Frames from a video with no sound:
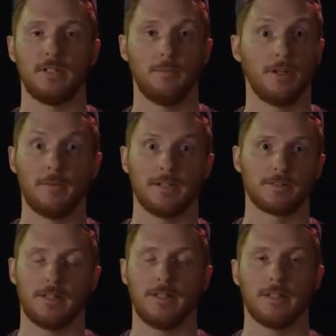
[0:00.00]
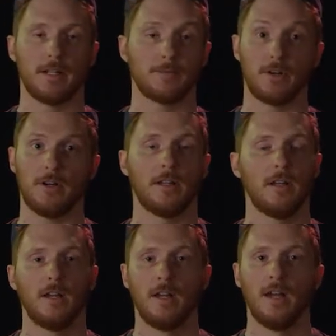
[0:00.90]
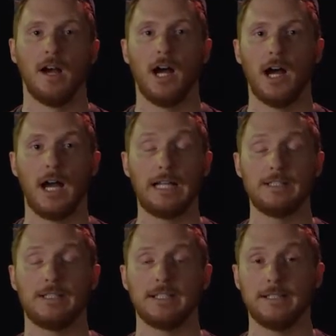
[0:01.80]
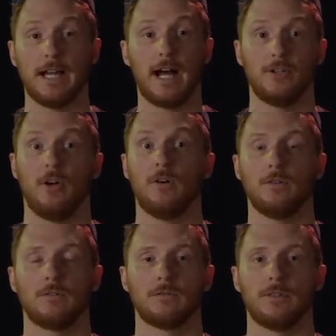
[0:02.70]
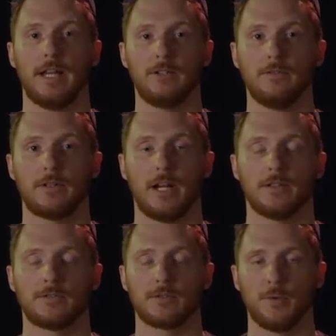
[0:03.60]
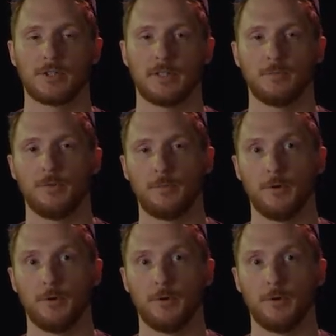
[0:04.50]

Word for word: be the bigger man and say that I'm sorry. Uh, I did not know that you cared so much about the movie